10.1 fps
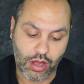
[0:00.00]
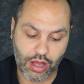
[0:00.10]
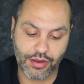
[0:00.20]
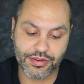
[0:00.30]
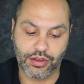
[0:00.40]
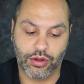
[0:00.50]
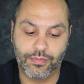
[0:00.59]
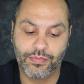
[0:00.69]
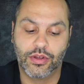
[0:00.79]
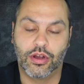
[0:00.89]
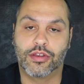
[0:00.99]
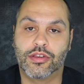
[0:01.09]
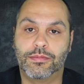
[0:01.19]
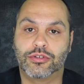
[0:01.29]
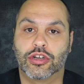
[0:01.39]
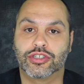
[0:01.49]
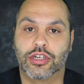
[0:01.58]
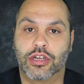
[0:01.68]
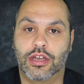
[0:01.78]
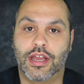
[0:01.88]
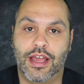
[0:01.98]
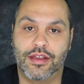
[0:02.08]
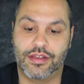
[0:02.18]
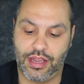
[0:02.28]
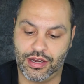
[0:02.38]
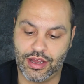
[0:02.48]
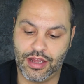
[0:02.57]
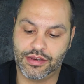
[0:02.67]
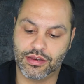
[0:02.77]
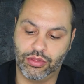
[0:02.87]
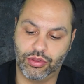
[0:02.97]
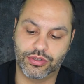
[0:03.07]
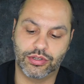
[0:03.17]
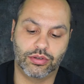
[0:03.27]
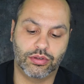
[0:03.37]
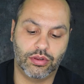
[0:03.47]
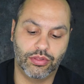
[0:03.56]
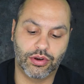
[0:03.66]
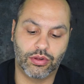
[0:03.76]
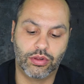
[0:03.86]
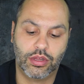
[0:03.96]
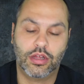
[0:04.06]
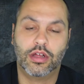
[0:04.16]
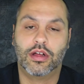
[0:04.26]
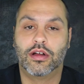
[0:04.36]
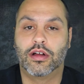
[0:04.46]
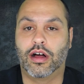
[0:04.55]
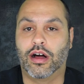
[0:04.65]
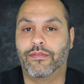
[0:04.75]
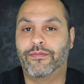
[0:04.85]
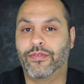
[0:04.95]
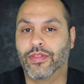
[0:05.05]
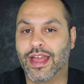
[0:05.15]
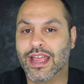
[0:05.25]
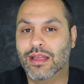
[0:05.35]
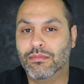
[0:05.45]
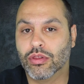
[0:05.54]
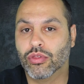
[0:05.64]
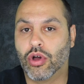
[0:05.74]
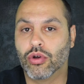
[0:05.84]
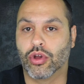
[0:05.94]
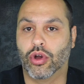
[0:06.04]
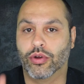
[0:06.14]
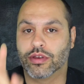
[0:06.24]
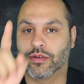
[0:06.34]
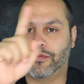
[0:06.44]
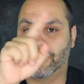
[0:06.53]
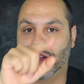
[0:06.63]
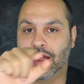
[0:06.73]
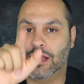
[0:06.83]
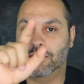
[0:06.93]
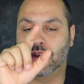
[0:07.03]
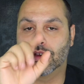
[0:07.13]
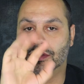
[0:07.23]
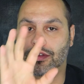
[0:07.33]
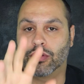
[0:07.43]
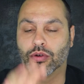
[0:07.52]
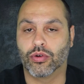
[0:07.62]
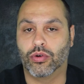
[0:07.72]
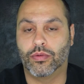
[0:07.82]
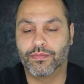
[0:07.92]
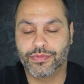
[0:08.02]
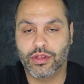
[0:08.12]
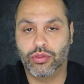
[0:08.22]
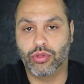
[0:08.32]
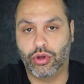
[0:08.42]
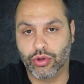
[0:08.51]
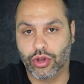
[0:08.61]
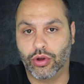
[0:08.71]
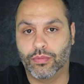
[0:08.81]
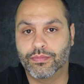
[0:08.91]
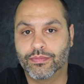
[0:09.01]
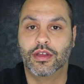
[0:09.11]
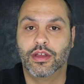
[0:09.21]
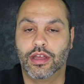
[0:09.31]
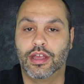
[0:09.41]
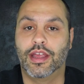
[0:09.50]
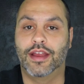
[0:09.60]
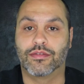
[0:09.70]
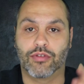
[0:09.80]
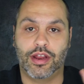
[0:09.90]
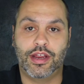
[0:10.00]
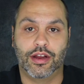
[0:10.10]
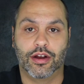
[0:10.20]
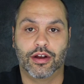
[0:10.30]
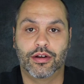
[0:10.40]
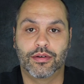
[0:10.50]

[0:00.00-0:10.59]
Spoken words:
Also, a Super Treasure Hunt has a nice little flame logo. It's a flame in a circle logo. It's right here.